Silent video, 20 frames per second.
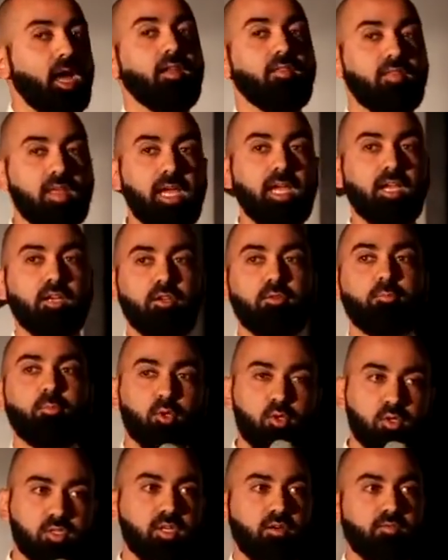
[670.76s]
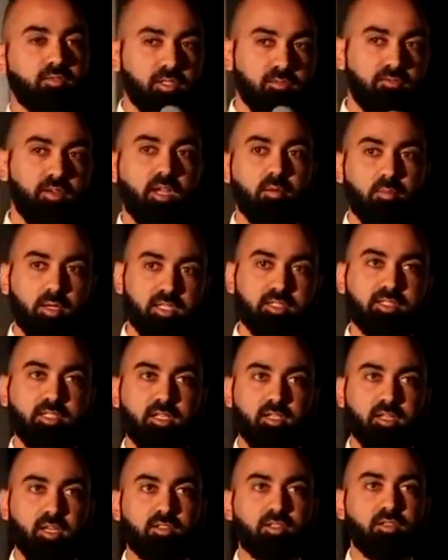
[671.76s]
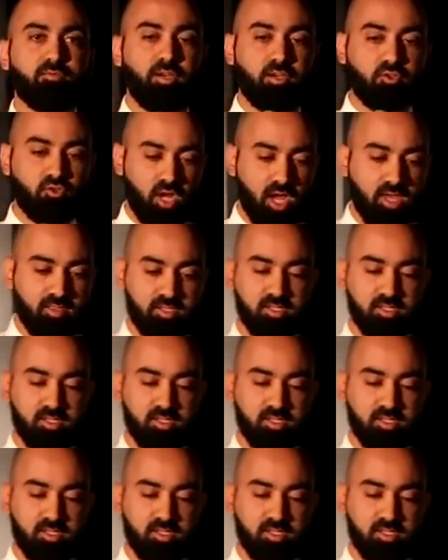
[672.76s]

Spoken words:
And then put yourself in the failability index. If I try